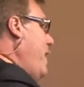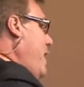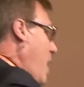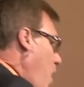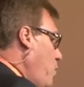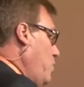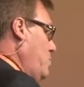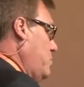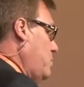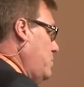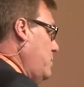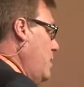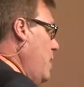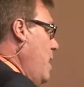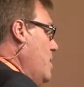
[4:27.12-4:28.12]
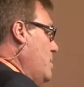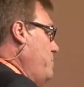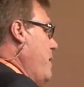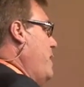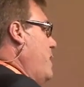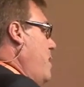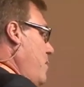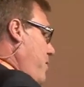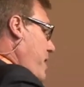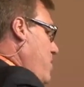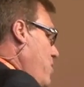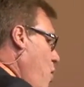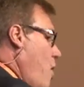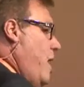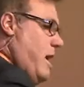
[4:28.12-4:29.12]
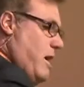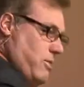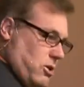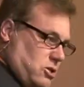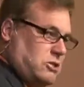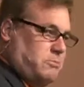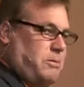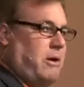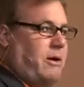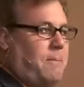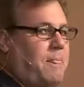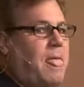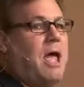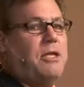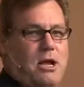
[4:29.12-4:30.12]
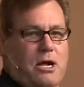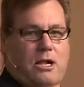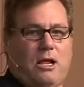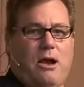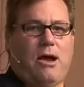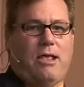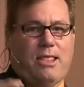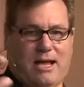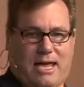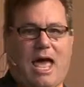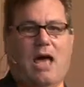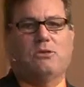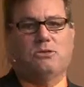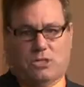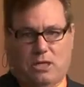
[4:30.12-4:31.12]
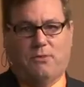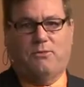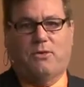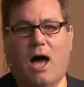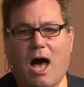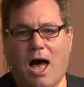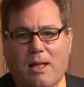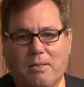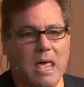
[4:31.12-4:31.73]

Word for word: Ghost, speaking under the anointing of the Spirit, declaring the counsel of God,